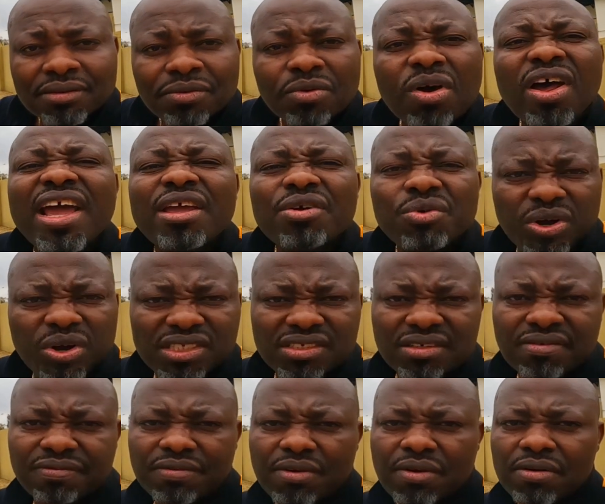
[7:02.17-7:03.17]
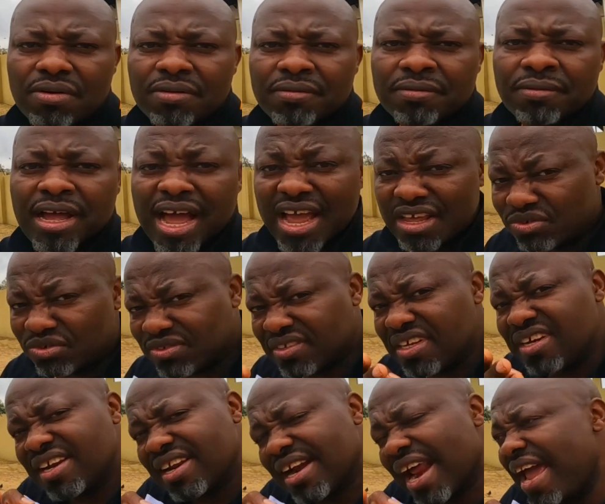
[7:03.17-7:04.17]
What are you waiting for? Are you
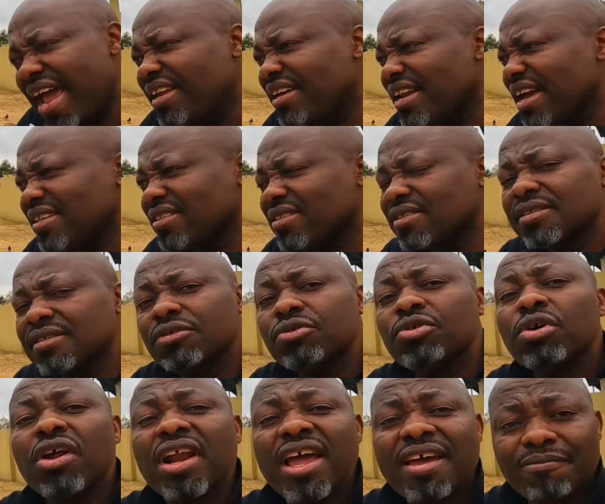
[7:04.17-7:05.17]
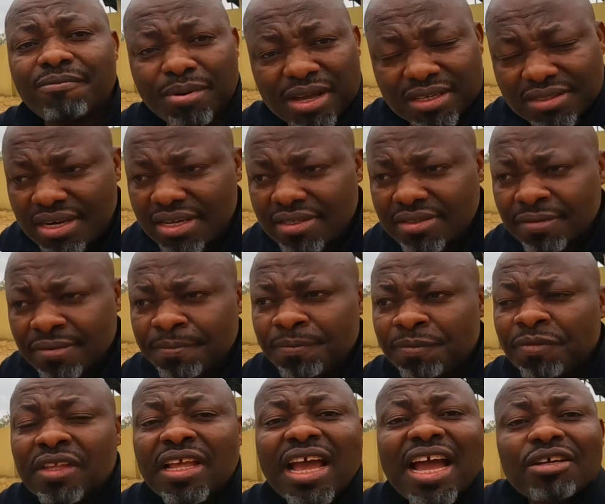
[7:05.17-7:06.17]
still crying that you don't have business?
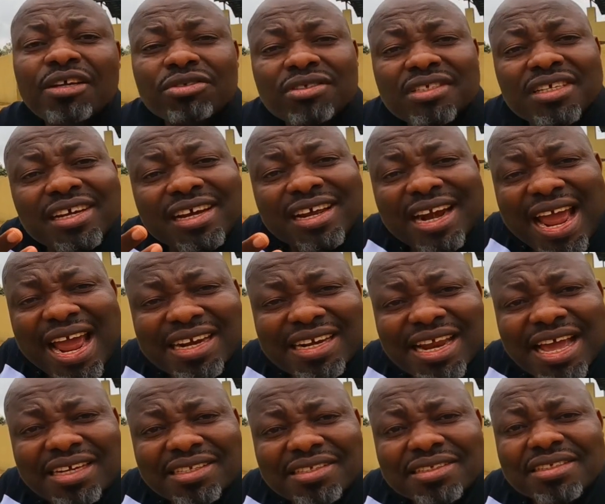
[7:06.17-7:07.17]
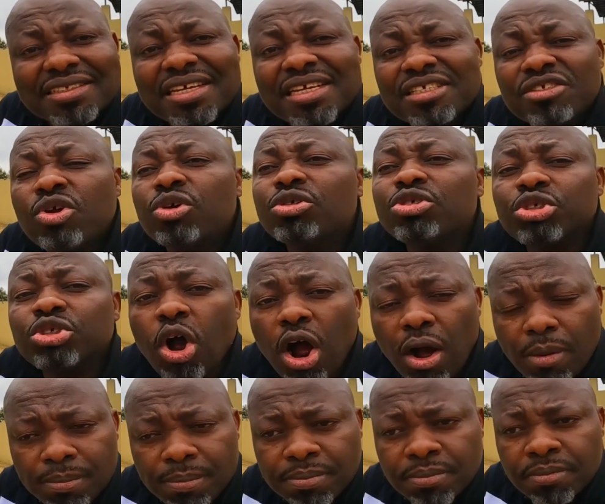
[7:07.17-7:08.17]
Are you still crying that there's no
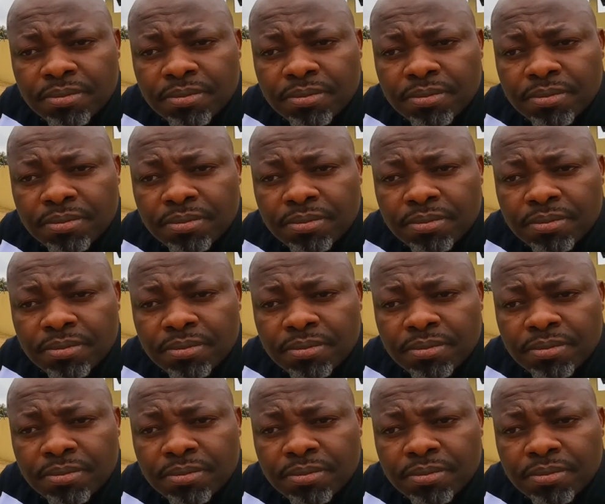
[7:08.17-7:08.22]
job?